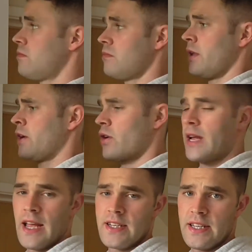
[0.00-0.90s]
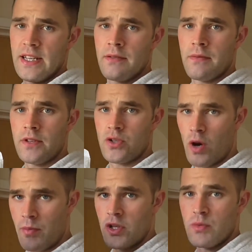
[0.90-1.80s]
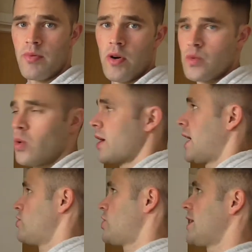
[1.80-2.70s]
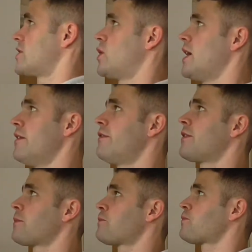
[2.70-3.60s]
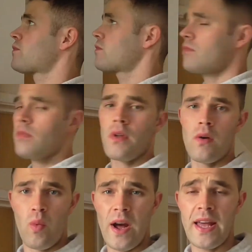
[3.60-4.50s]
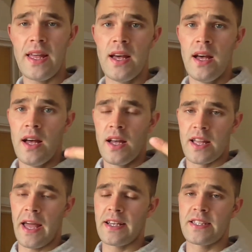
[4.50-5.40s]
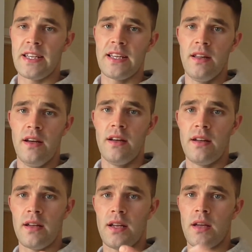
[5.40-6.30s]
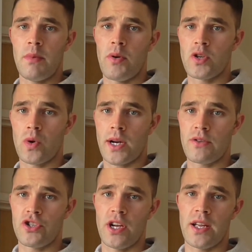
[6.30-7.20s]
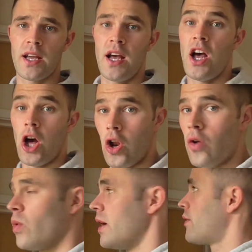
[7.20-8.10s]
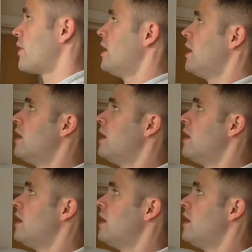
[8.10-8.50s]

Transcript: Then you've got casein. This is what I put in my post-workout shake. So I have whey, casein in my post-workout shake, along with